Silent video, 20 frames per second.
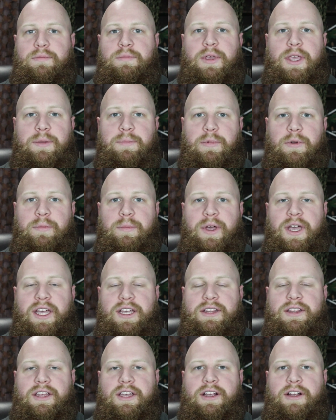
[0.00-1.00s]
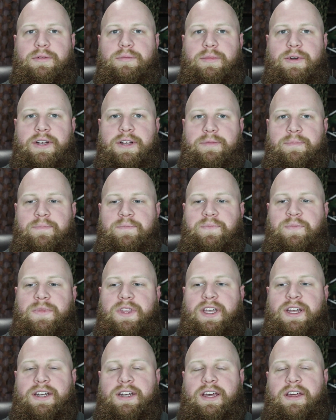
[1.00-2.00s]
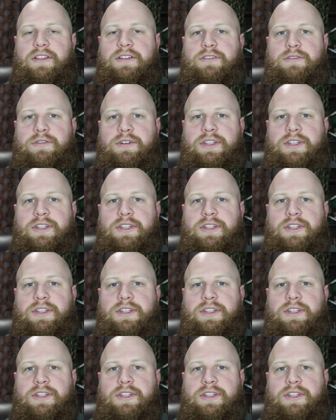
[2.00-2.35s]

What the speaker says: people back there, but another